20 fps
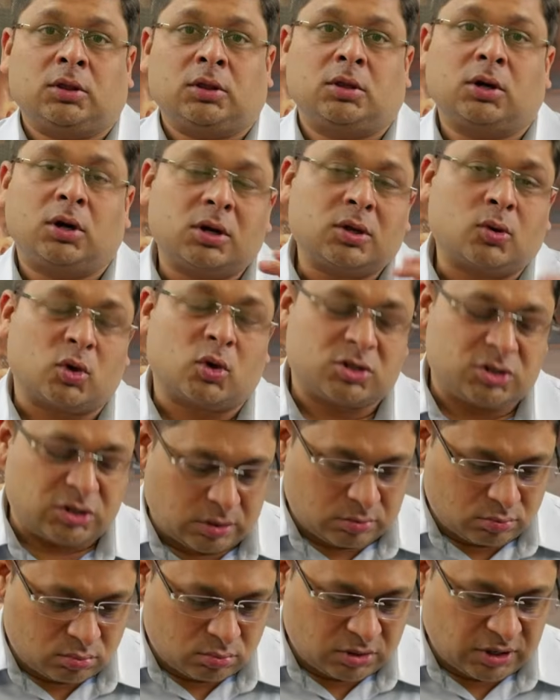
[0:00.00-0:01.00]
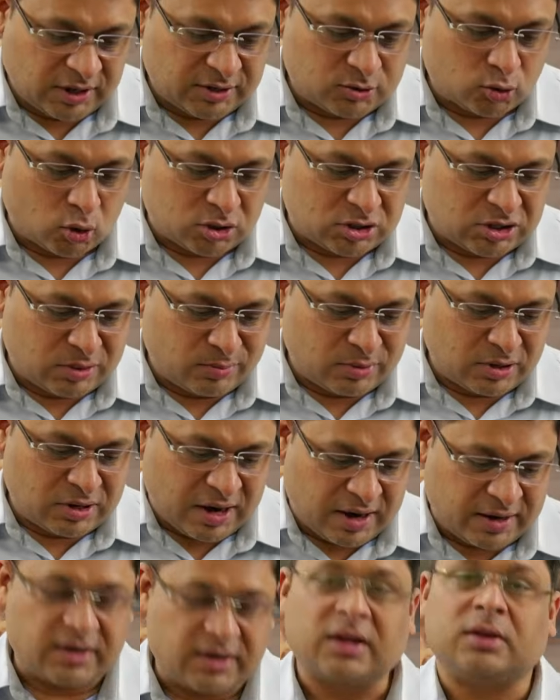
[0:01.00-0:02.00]
Third question, that is question number
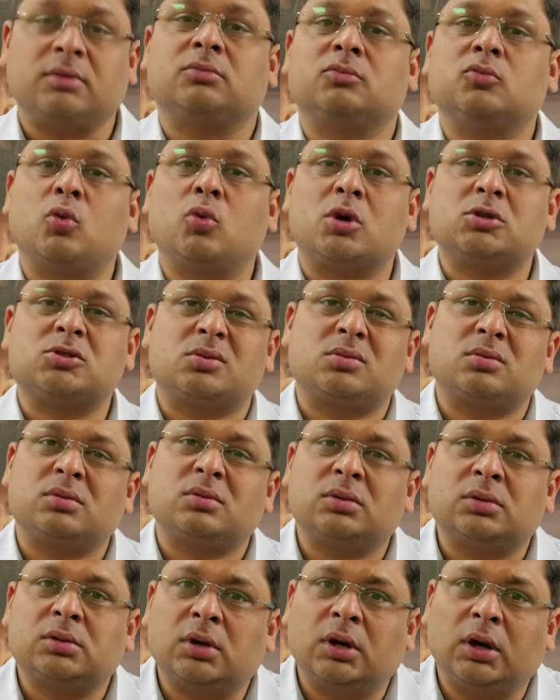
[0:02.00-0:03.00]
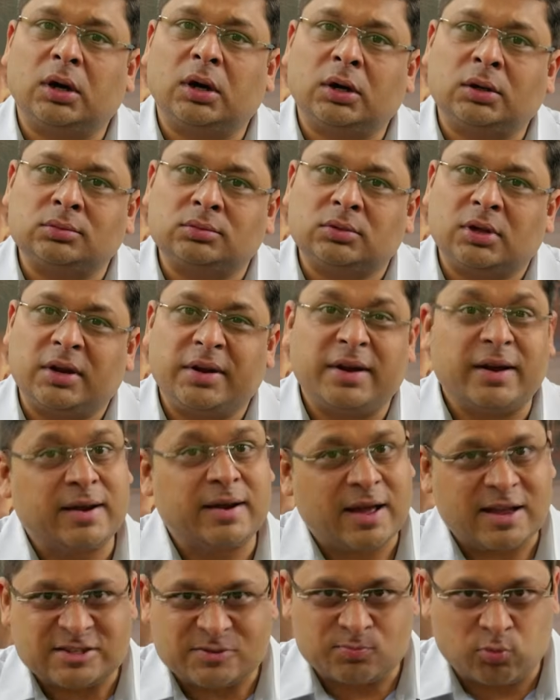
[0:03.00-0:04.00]
19, was on Indian
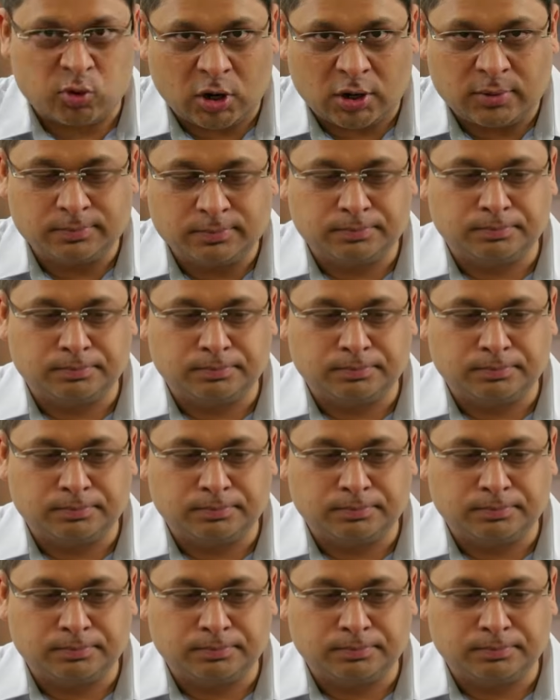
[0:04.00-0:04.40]
diaspora.